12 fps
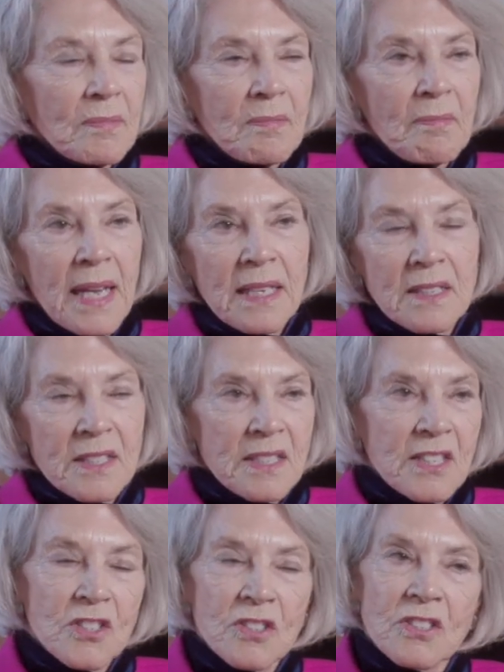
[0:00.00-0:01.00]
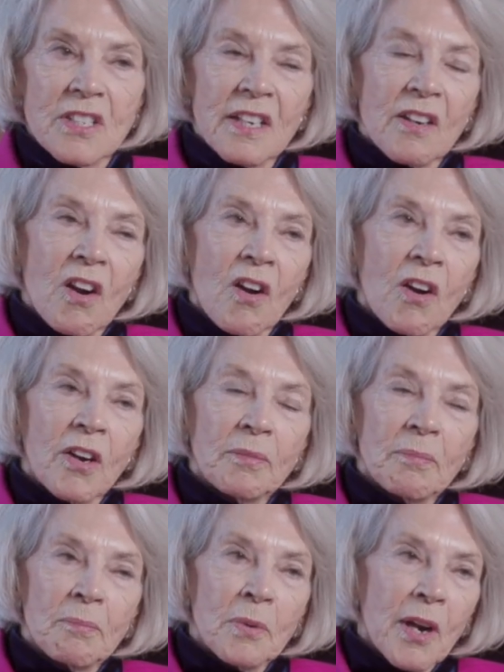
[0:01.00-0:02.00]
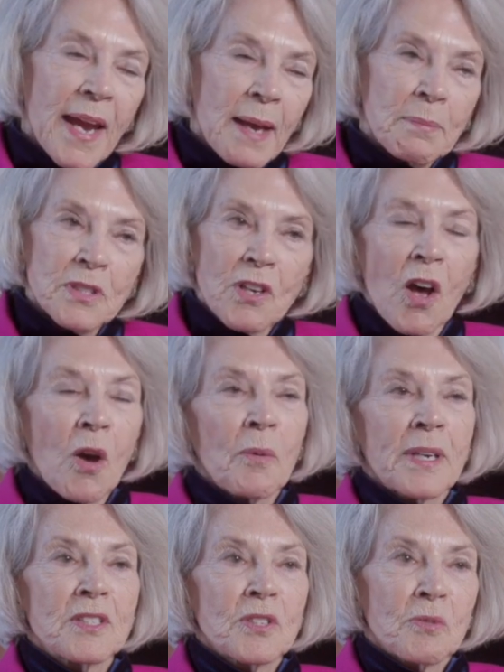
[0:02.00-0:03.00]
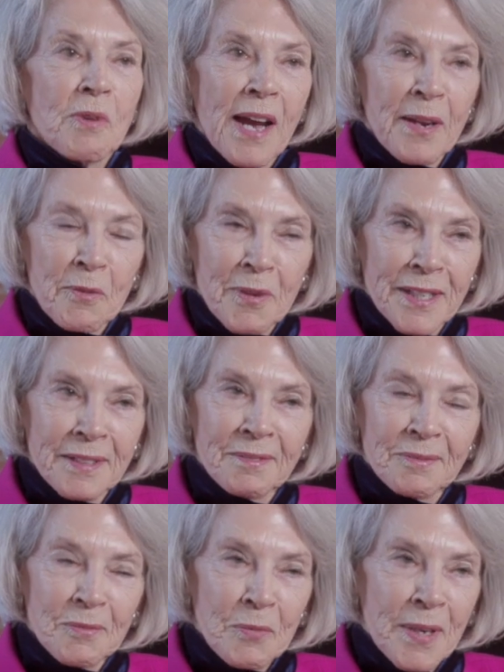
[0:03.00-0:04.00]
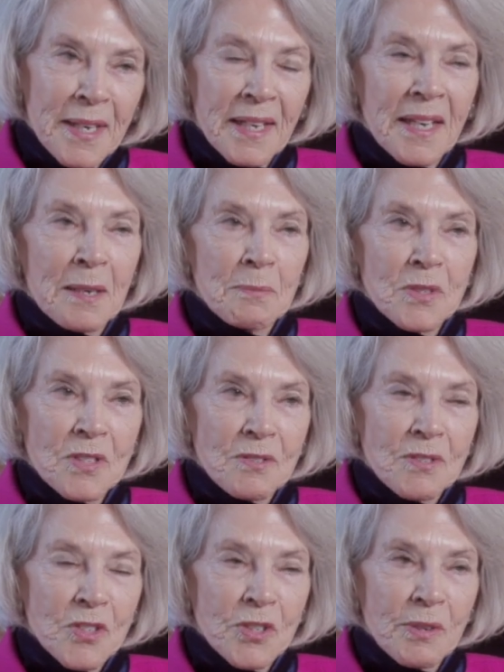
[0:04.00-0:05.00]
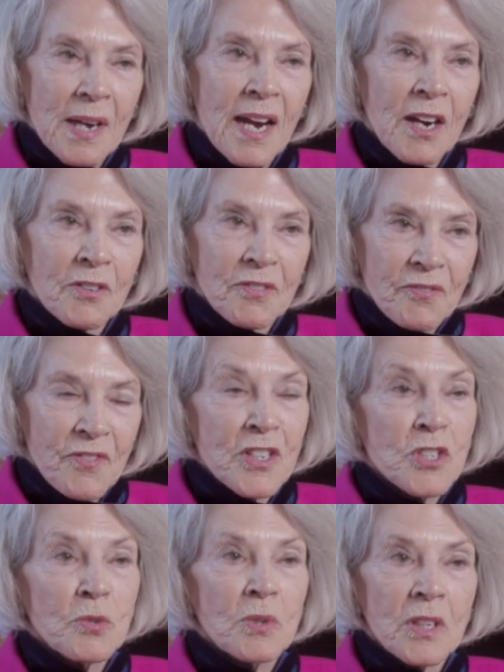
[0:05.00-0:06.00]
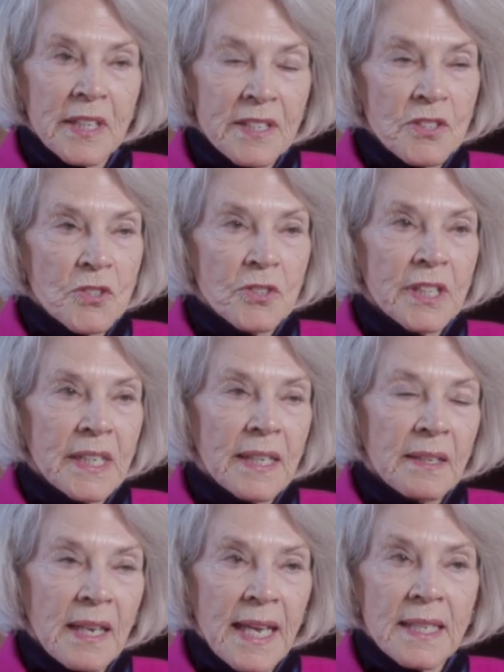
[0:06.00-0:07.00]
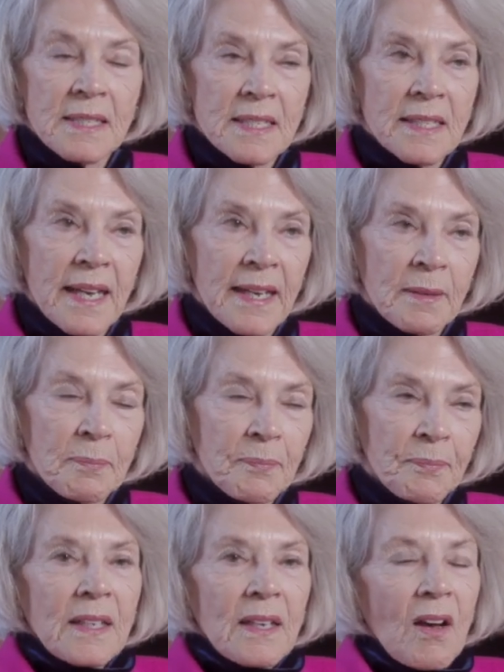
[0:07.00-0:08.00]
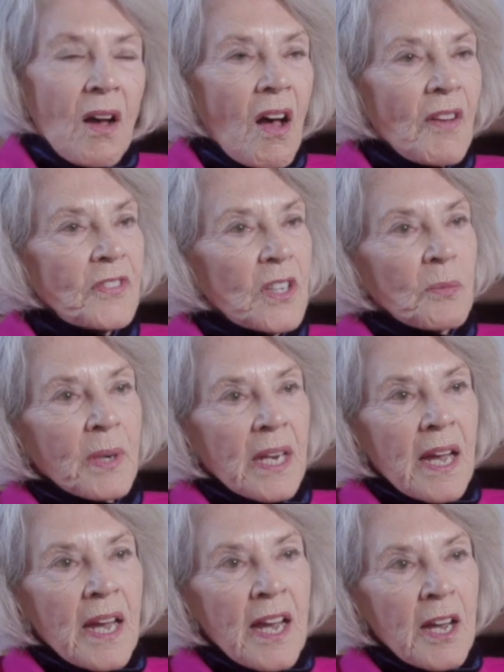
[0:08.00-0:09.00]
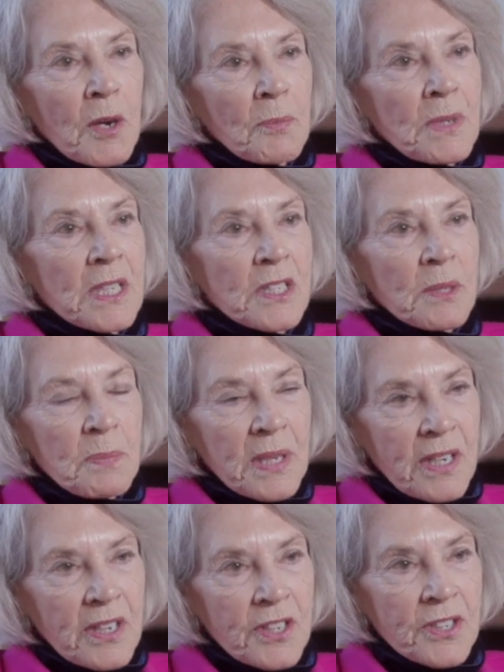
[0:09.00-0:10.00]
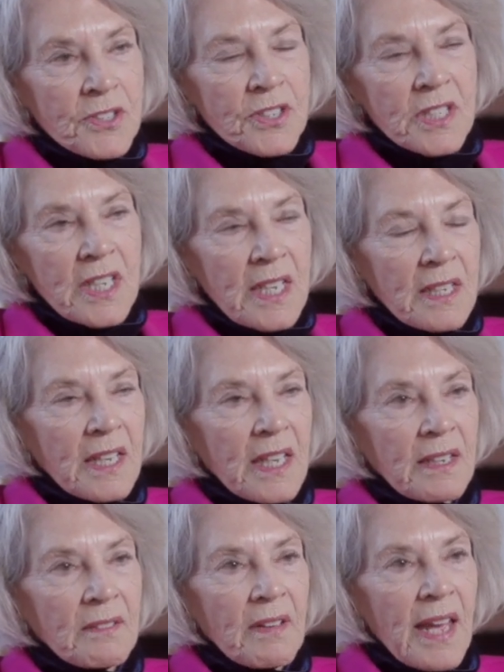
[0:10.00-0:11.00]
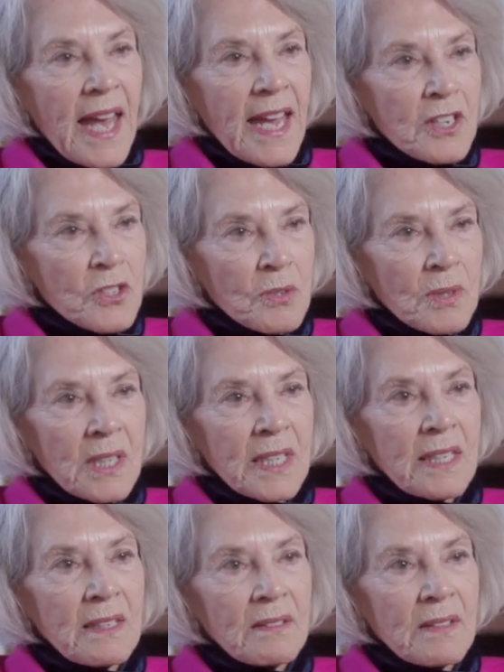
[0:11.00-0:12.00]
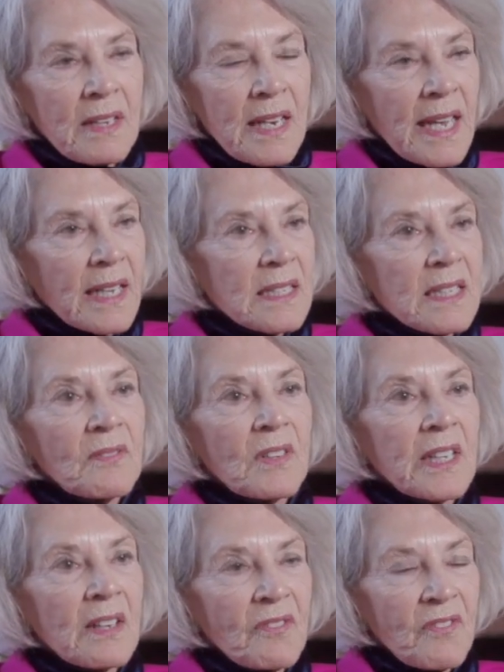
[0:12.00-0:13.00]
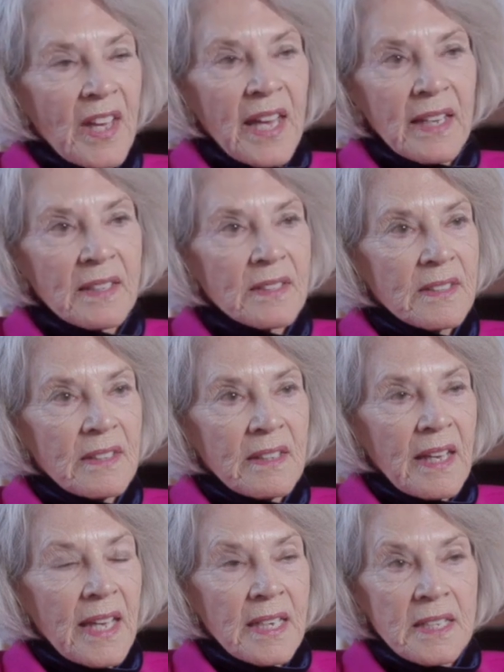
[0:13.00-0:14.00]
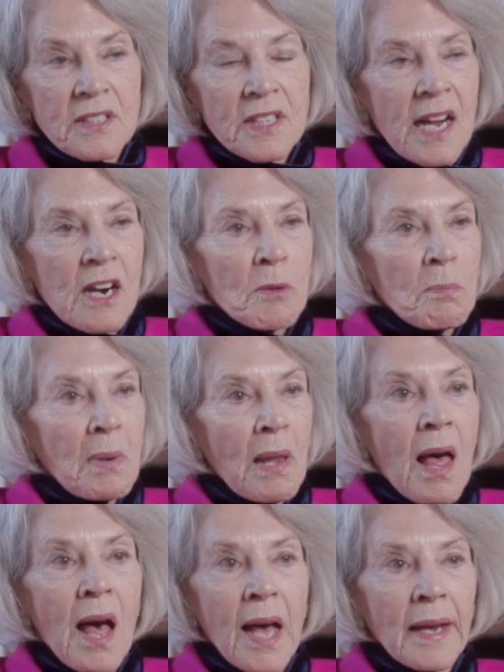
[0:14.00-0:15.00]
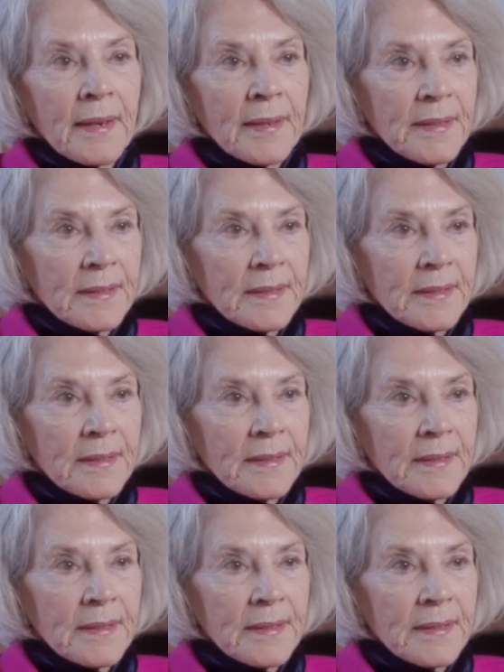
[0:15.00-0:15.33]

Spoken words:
make decisions that aren't perhaps always the right one when it comes to our visual history and landscape. Often when a home disappears, it can actually negatively affect an entire block.